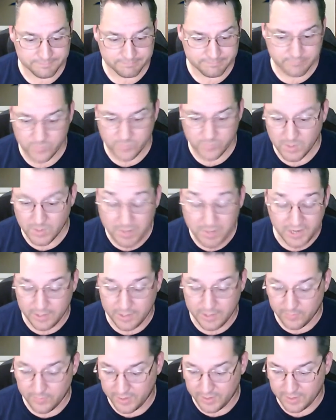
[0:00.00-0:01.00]
But
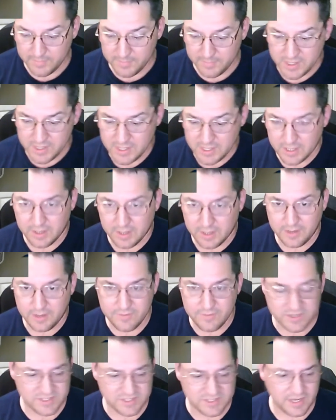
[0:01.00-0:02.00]
anyway, I haven't
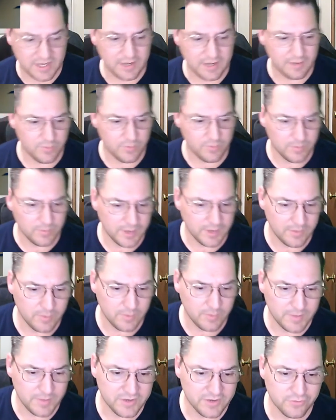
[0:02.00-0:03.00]
decided what my
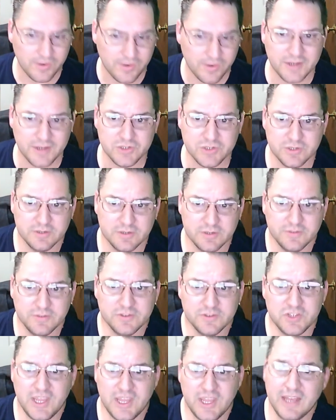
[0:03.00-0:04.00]
direction in the
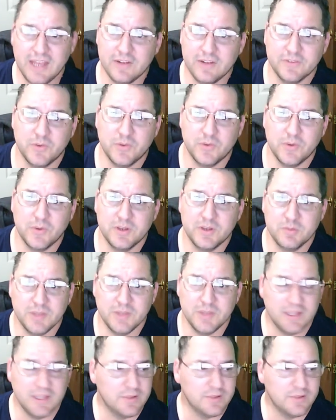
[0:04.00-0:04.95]
channel is going to be either.